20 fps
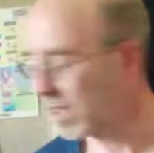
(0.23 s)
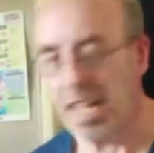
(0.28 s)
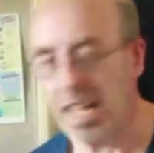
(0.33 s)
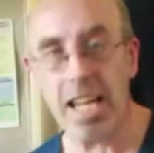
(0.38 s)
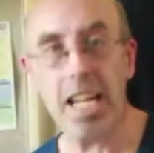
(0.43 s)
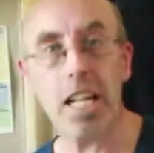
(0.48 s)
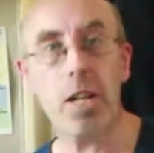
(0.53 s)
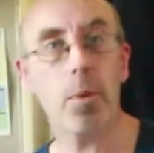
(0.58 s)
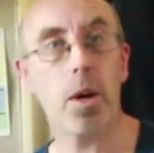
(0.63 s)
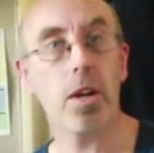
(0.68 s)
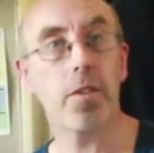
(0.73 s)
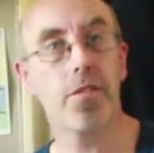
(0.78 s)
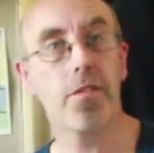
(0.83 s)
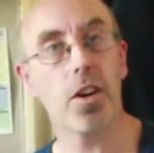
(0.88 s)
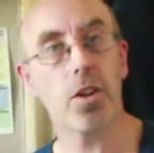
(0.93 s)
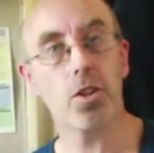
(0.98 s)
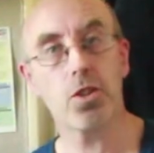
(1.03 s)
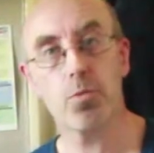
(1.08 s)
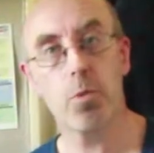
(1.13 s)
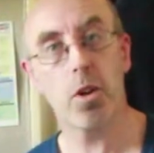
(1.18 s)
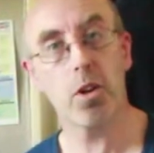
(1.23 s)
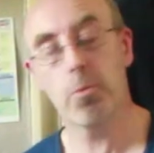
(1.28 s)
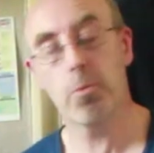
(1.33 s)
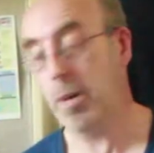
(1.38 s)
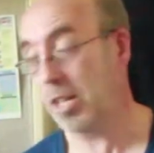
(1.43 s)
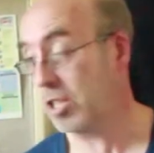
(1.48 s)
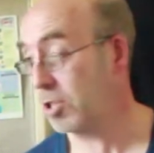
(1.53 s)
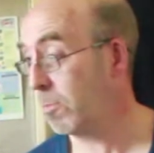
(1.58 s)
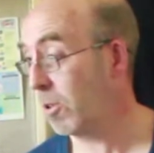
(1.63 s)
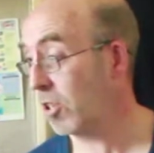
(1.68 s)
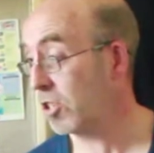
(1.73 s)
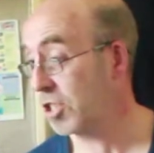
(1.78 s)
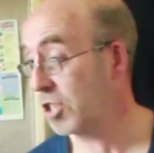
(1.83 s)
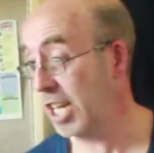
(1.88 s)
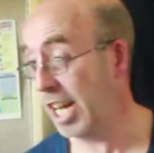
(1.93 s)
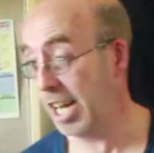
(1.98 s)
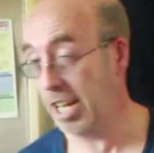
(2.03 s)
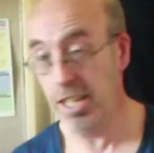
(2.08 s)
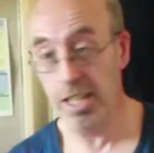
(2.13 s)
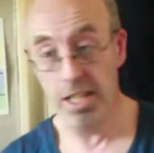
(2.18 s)
Anyway folks, welcome back to Mike's
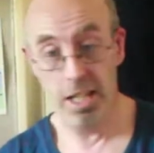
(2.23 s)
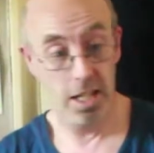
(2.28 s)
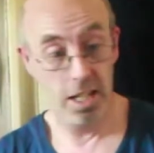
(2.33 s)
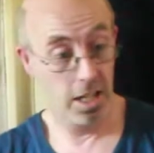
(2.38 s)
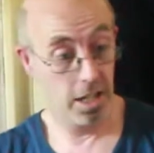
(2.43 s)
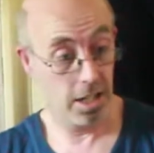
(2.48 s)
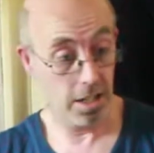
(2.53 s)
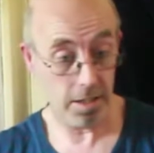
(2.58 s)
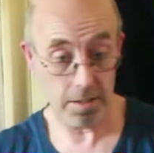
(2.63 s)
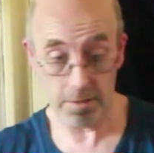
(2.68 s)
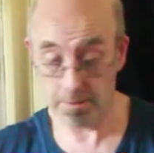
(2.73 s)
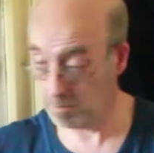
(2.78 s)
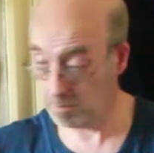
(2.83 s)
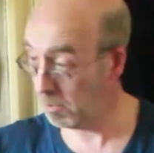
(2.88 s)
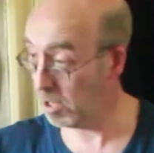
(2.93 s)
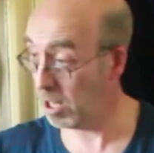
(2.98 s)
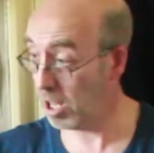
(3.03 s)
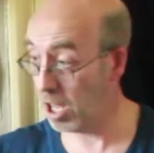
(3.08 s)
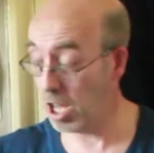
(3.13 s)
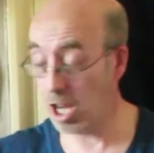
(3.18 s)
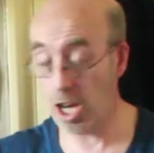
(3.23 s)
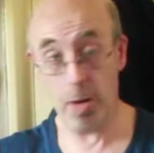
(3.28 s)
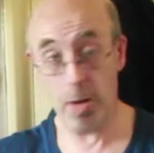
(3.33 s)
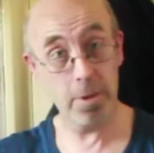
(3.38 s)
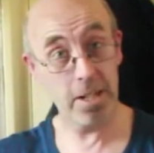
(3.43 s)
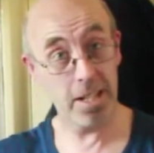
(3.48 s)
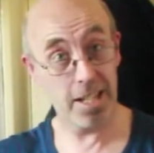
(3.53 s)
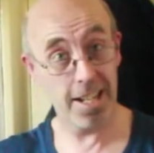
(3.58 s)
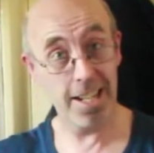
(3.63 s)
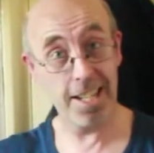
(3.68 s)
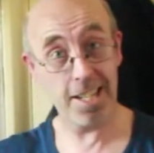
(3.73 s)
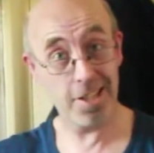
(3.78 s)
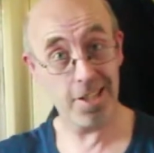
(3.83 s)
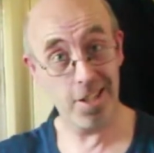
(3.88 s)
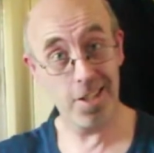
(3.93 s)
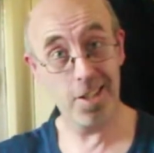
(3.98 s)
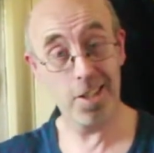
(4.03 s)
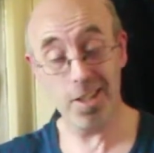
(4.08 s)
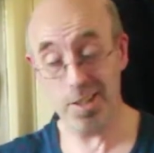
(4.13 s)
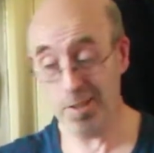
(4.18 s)
Chat. I've been
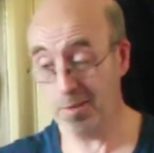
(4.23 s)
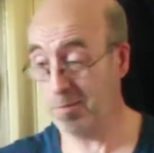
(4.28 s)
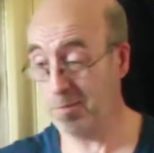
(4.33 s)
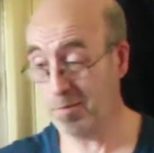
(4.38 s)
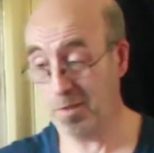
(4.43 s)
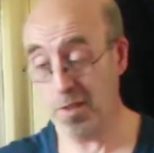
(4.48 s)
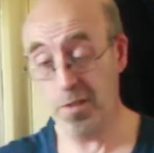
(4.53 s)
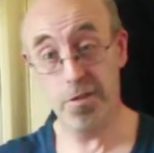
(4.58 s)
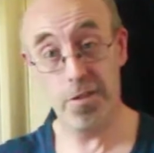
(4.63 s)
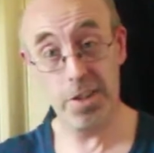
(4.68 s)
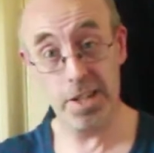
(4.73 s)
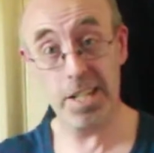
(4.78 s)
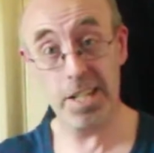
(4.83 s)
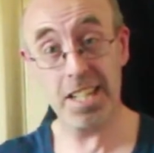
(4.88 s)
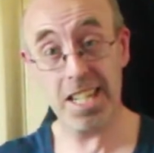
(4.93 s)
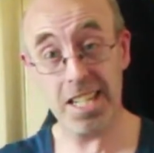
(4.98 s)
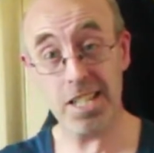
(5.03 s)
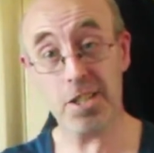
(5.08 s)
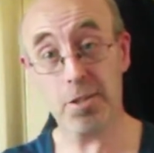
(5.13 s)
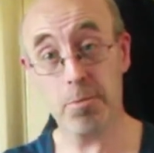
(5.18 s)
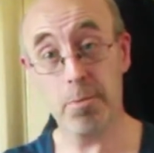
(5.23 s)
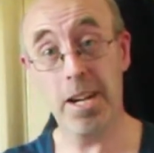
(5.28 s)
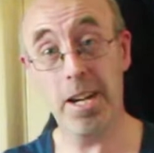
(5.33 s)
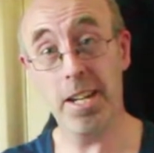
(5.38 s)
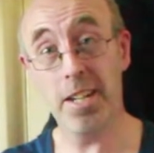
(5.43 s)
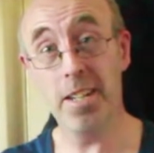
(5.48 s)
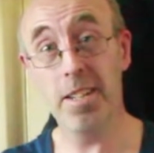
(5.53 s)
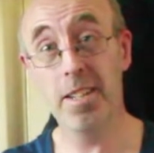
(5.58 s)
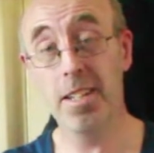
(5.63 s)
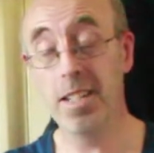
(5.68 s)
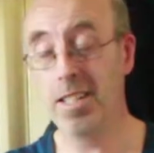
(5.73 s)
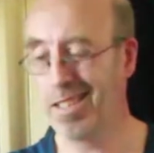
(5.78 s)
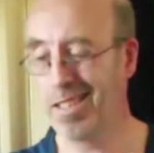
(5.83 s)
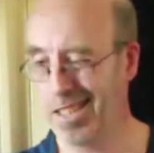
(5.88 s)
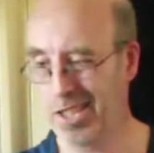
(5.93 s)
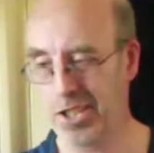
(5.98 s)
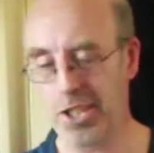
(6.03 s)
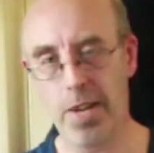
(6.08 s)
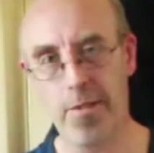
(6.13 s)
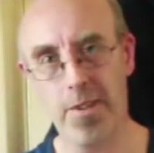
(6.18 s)
collecting vintage Action Man.
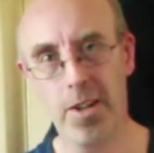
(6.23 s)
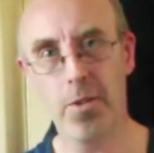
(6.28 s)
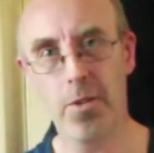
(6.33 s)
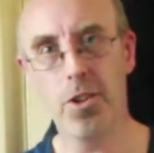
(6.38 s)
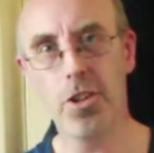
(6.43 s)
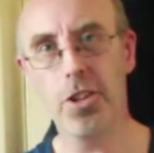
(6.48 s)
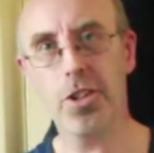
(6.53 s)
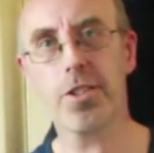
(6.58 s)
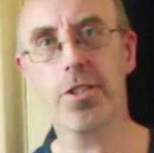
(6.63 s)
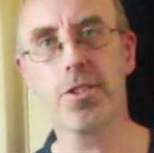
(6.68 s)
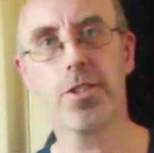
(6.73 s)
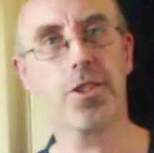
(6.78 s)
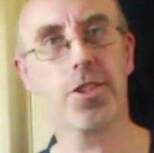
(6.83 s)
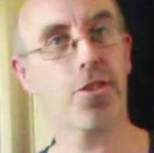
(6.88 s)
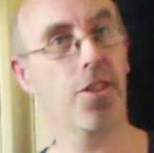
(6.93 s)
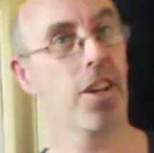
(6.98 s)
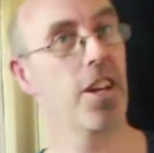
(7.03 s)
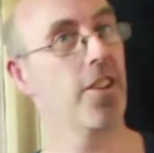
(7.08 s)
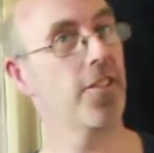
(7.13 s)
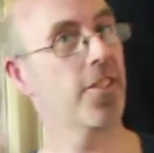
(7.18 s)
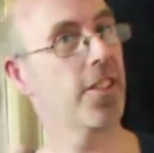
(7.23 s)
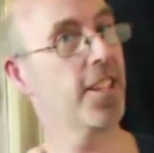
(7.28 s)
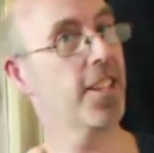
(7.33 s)
Let's have a little look straight after